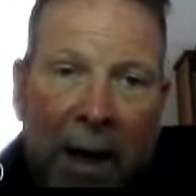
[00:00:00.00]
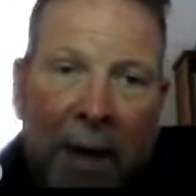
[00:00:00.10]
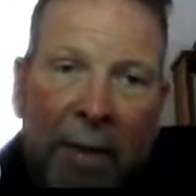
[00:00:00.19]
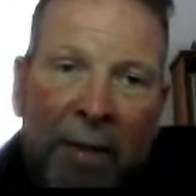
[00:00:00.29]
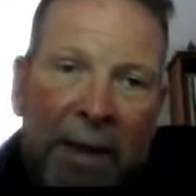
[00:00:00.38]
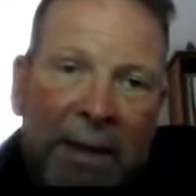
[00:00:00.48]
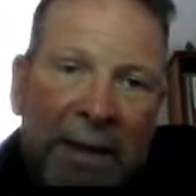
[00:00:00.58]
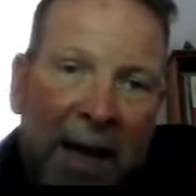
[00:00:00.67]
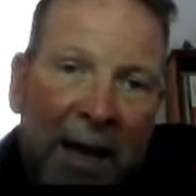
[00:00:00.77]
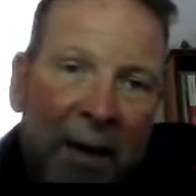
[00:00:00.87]
This
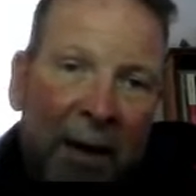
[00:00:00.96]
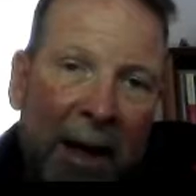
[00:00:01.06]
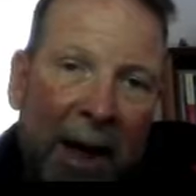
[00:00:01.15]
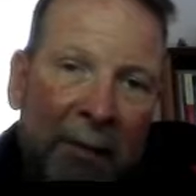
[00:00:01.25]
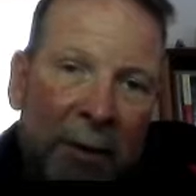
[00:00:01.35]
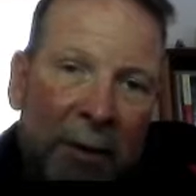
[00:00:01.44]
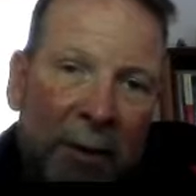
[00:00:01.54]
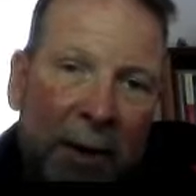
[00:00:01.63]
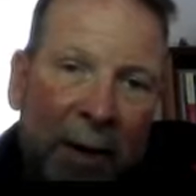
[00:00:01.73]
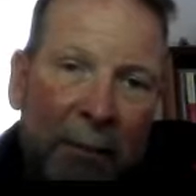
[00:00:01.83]
angle at the
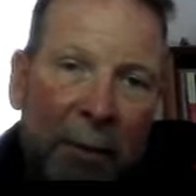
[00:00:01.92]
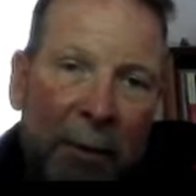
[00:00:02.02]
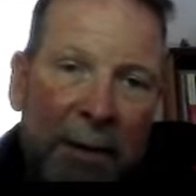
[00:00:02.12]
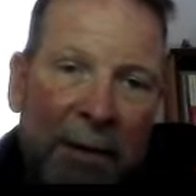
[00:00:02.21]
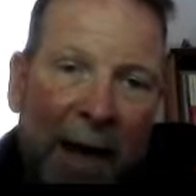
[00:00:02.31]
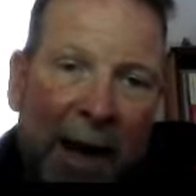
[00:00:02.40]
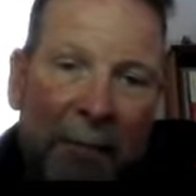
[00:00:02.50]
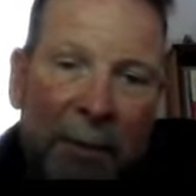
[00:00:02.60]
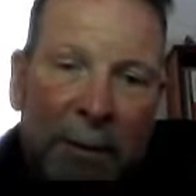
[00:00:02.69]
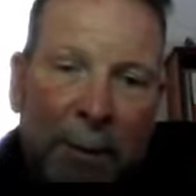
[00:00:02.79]
circumference is half as
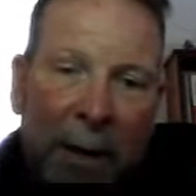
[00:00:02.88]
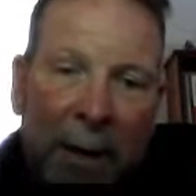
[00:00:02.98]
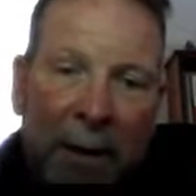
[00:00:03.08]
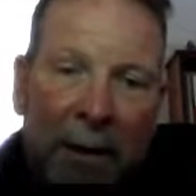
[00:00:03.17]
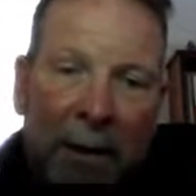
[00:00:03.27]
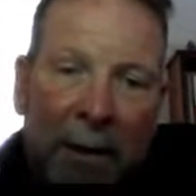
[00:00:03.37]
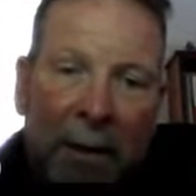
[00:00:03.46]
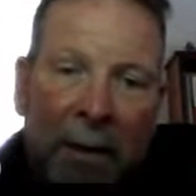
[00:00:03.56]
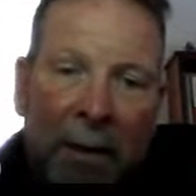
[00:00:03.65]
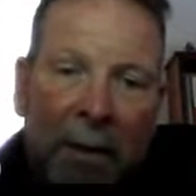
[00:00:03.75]
big.
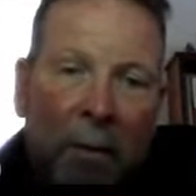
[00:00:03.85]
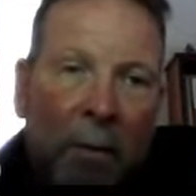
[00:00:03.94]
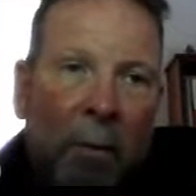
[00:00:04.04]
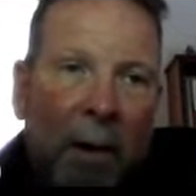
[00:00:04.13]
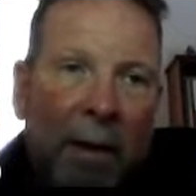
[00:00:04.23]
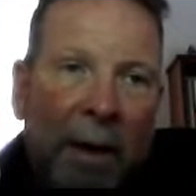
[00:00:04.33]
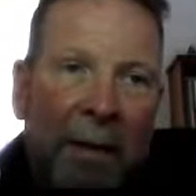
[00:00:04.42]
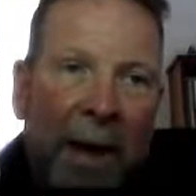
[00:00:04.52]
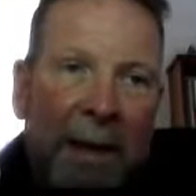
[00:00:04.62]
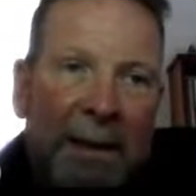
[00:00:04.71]
Well, then
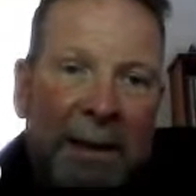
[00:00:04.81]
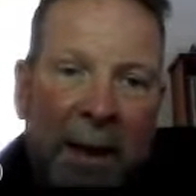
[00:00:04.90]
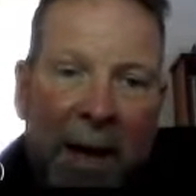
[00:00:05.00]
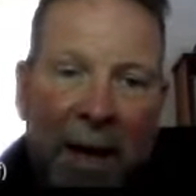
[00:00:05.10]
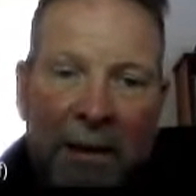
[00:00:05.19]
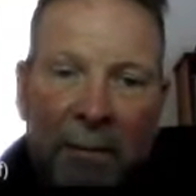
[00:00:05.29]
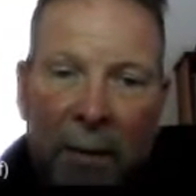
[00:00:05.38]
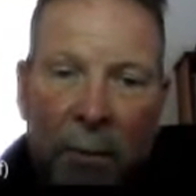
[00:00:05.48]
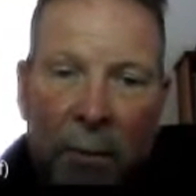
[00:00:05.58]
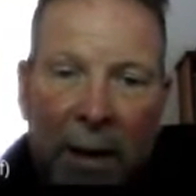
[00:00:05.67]
that's the end of it,
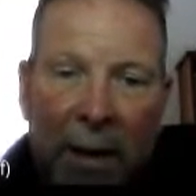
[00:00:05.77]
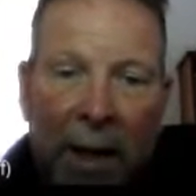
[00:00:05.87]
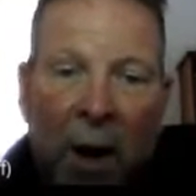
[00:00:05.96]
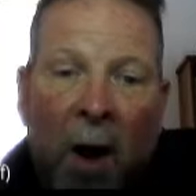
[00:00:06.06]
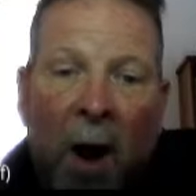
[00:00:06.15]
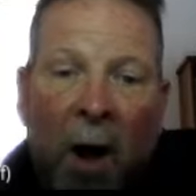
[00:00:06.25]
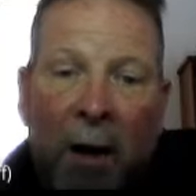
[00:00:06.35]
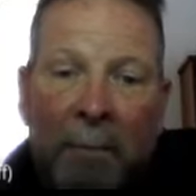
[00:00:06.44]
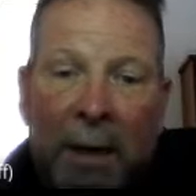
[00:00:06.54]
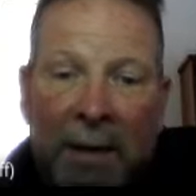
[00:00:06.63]
really.
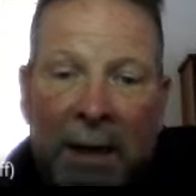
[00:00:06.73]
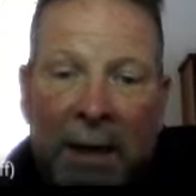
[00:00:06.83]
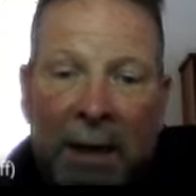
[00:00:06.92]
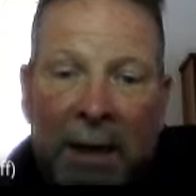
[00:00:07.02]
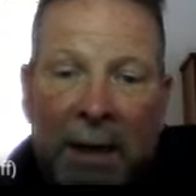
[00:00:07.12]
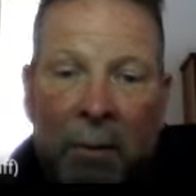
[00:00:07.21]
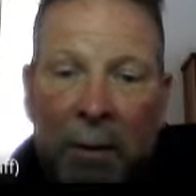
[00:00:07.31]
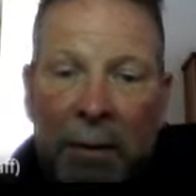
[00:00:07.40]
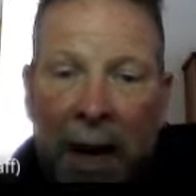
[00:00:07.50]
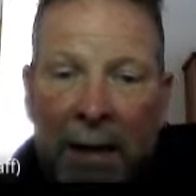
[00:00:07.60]
R must equal
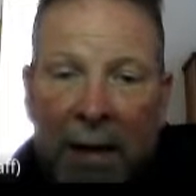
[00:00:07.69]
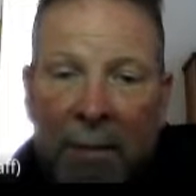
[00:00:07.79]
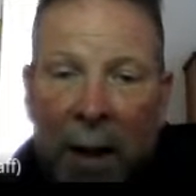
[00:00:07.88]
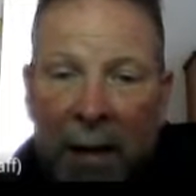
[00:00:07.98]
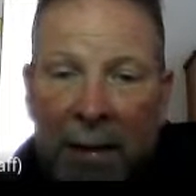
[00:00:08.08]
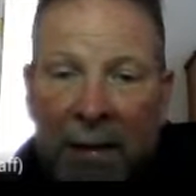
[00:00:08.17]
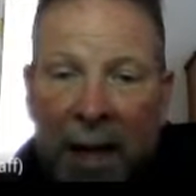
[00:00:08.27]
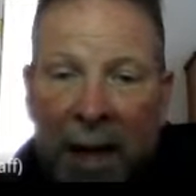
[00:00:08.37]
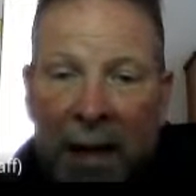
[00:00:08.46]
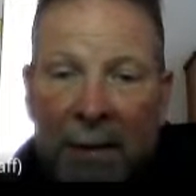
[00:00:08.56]
90 minus
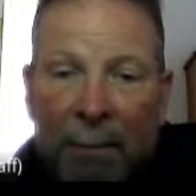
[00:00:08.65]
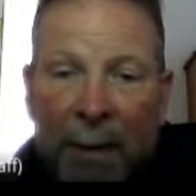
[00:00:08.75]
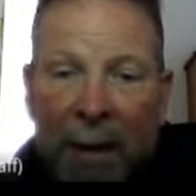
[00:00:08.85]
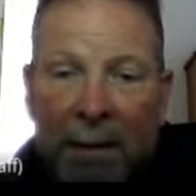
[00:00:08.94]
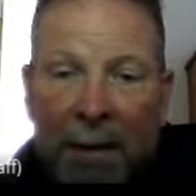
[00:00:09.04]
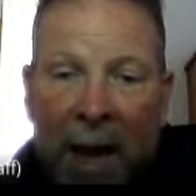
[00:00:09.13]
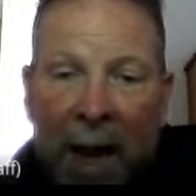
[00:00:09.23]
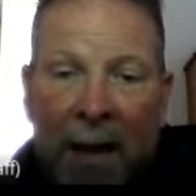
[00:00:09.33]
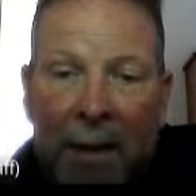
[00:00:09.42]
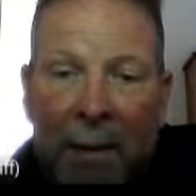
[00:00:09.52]
x, because the
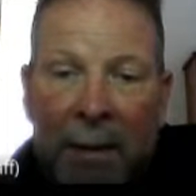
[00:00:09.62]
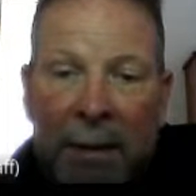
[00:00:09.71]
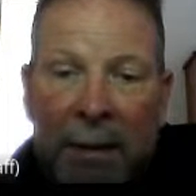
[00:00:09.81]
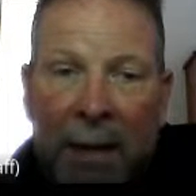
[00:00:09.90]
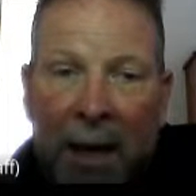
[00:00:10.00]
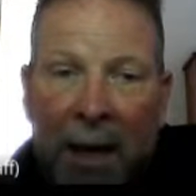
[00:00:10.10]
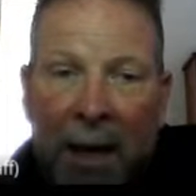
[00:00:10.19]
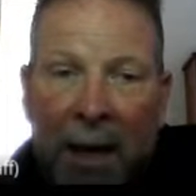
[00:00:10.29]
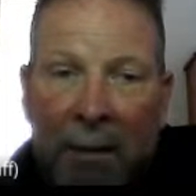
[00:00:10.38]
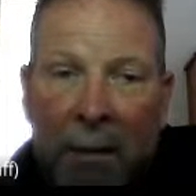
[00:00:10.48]
angle at the
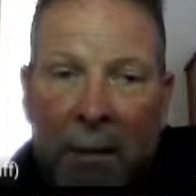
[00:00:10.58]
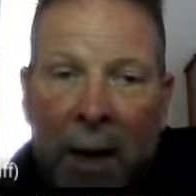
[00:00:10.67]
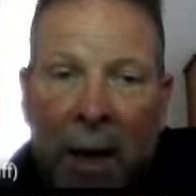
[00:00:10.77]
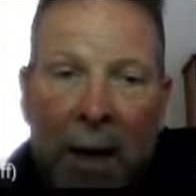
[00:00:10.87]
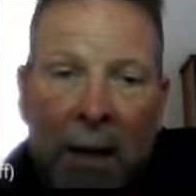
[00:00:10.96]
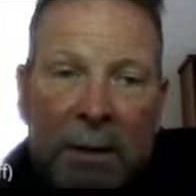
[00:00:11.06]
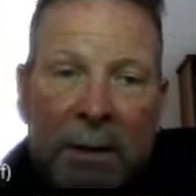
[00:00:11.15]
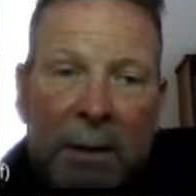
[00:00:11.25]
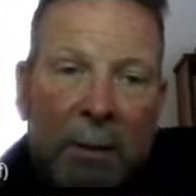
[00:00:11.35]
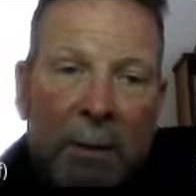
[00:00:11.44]
center is
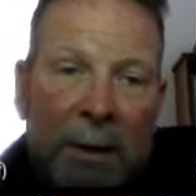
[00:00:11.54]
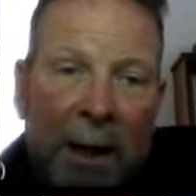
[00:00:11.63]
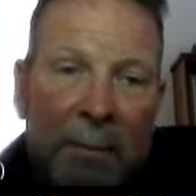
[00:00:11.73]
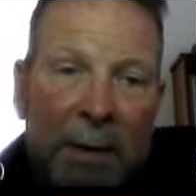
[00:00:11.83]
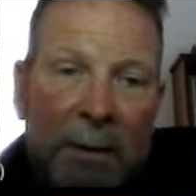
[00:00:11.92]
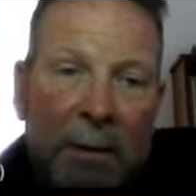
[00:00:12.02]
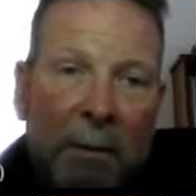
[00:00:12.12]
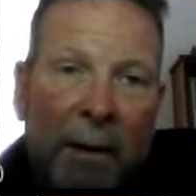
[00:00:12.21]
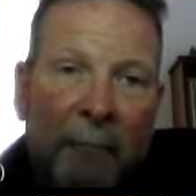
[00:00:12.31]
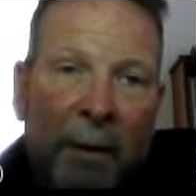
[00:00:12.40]
2 times the
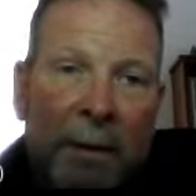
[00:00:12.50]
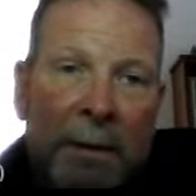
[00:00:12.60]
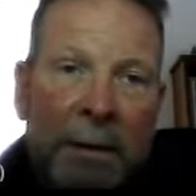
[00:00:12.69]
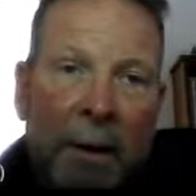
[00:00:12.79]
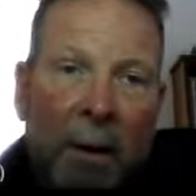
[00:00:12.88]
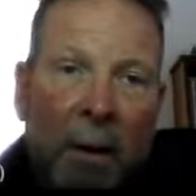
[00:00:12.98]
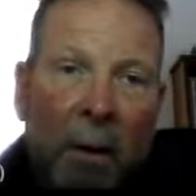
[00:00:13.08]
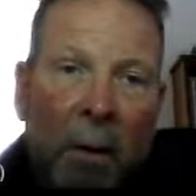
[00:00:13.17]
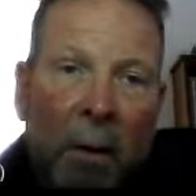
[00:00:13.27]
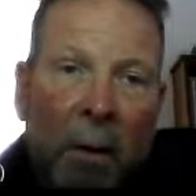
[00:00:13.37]
circumference.
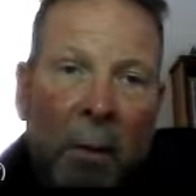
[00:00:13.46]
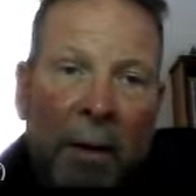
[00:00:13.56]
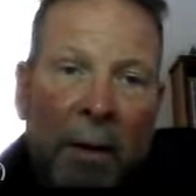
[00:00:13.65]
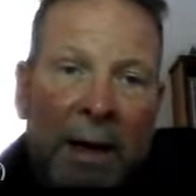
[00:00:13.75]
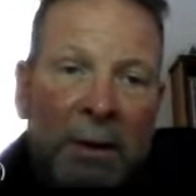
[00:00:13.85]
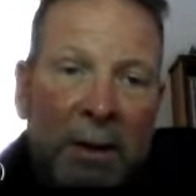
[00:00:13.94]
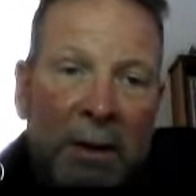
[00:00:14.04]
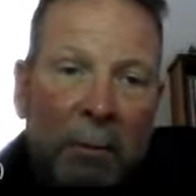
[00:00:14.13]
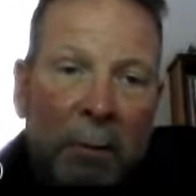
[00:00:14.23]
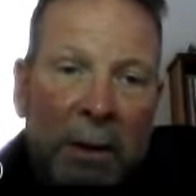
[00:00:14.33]
Well,
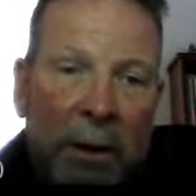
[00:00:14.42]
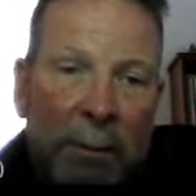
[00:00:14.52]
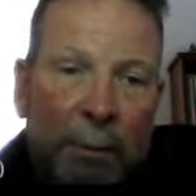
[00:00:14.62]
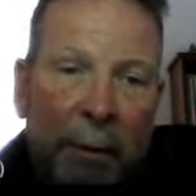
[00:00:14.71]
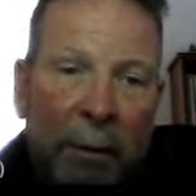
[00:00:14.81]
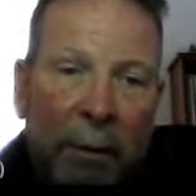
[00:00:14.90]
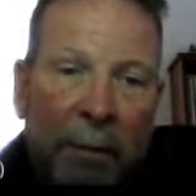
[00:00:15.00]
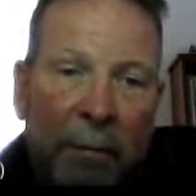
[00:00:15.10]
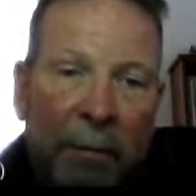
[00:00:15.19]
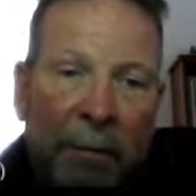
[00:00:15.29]
we just
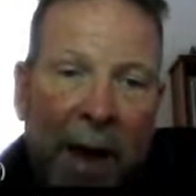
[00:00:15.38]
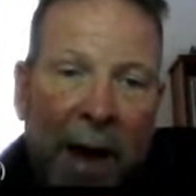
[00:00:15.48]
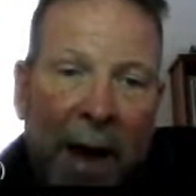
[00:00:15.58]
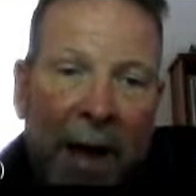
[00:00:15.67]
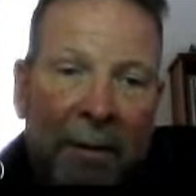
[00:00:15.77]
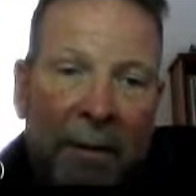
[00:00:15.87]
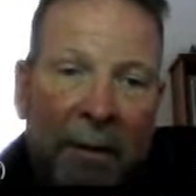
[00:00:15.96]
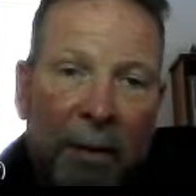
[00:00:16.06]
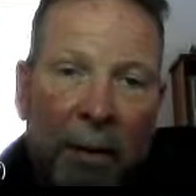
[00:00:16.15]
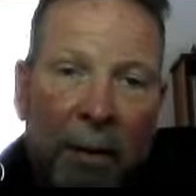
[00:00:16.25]
proved that
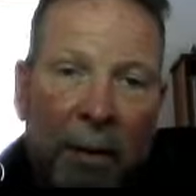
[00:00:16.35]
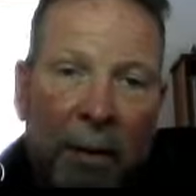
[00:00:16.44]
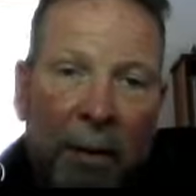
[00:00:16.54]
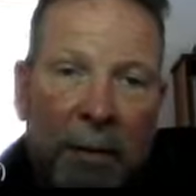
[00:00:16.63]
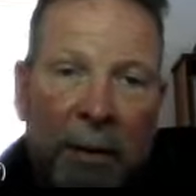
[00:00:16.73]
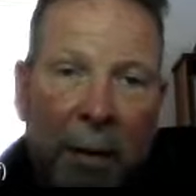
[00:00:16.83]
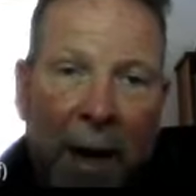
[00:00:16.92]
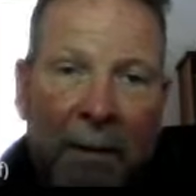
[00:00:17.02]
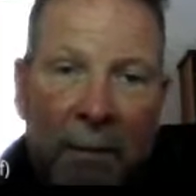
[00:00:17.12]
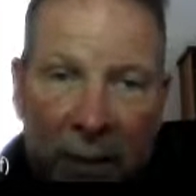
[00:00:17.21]
those two
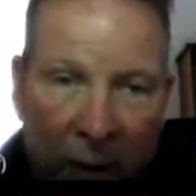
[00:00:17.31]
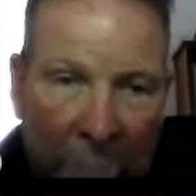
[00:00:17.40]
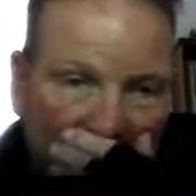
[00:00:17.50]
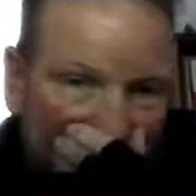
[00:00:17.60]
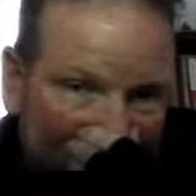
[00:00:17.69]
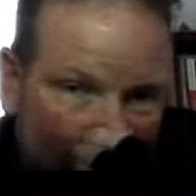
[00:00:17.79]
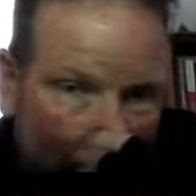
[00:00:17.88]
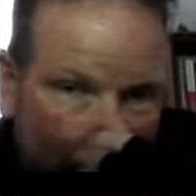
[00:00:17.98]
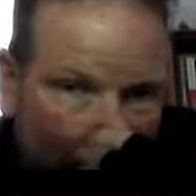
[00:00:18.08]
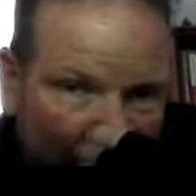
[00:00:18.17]
angles are the
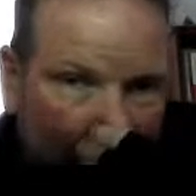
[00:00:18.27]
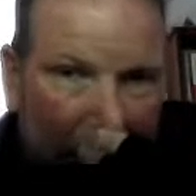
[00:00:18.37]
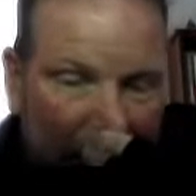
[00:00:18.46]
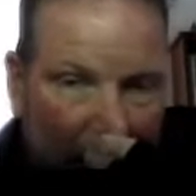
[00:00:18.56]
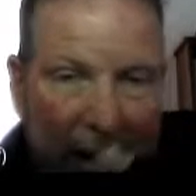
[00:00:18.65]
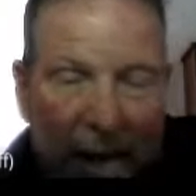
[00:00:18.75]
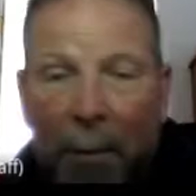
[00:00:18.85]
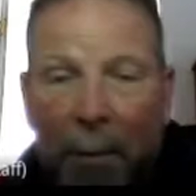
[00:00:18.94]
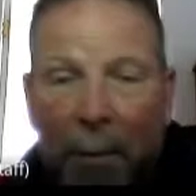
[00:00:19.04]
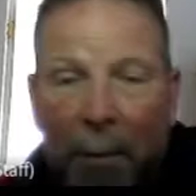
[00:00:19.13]
same thing, 90
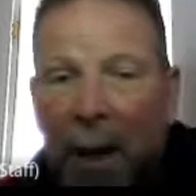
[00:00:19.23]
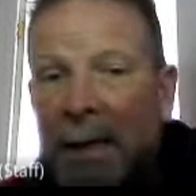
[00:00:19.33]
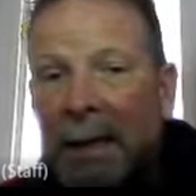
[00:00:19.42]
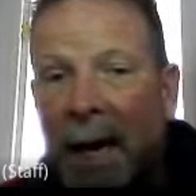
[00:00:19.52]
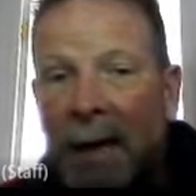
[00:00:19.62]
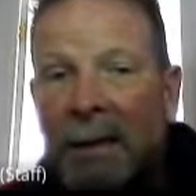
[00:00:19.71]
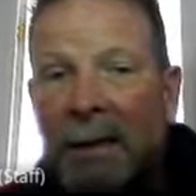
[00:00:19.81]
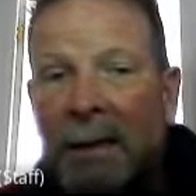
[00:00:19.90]
minus x.